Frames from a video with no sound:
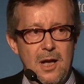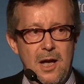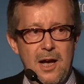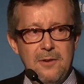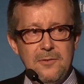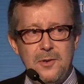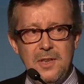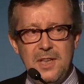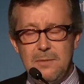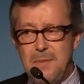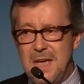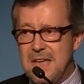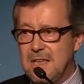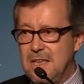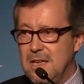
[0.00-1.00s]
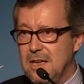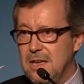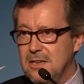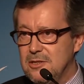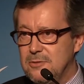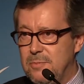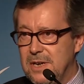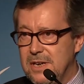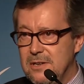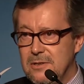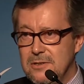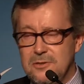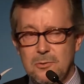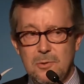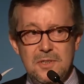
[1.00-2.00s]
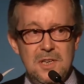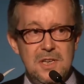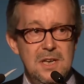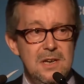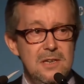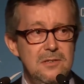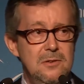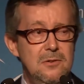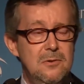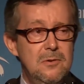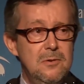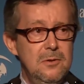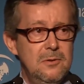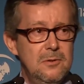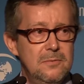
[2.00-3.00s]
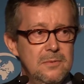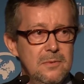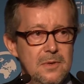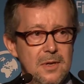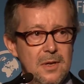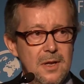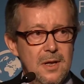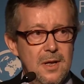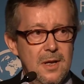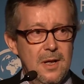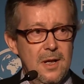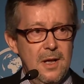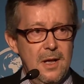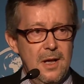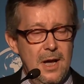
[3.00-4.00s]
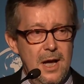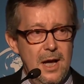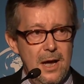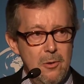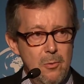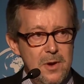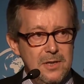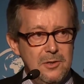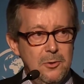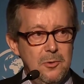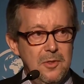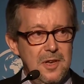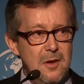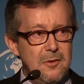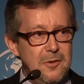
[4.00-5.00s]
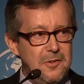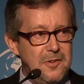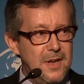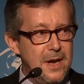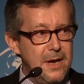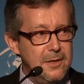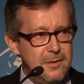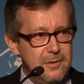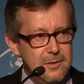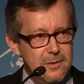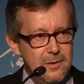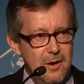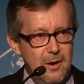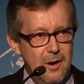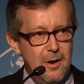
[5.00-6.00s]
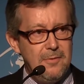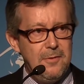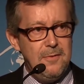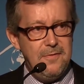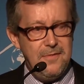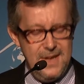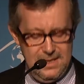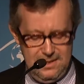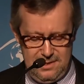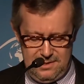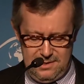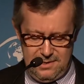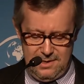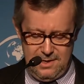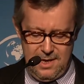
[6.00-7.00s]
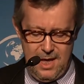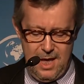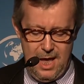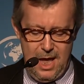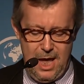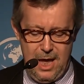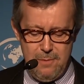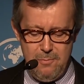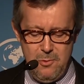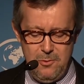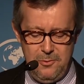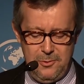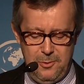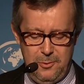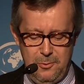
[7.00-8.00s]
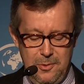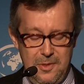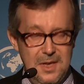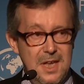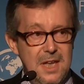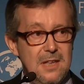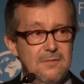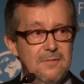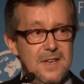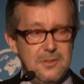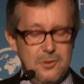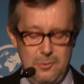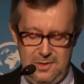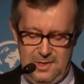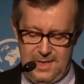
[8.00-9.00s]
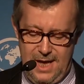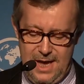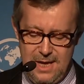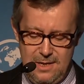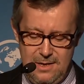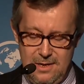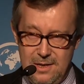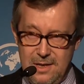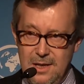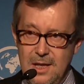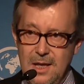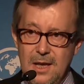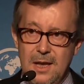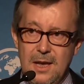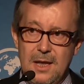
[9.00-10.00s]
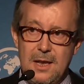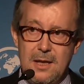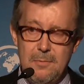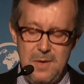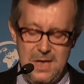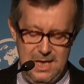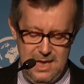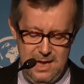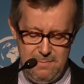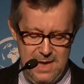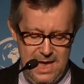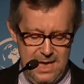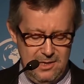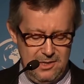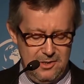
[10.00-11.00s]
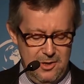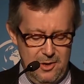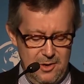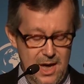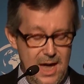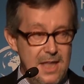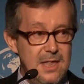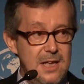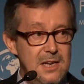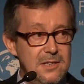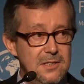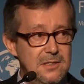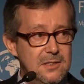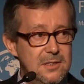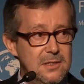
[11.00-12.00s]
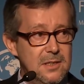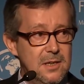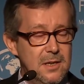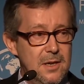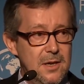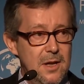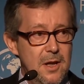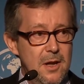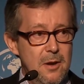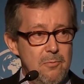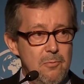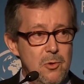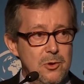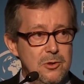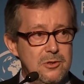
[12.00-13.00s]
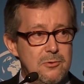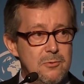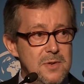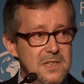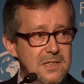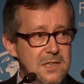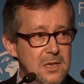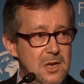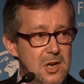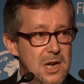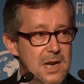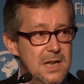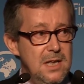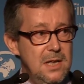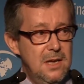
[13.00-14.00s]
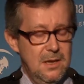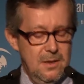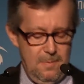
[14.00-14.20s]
After that banking experience 20 years ago, I went to the other side of the fence. I moved to the investor side, and I became a stock analyst, most recently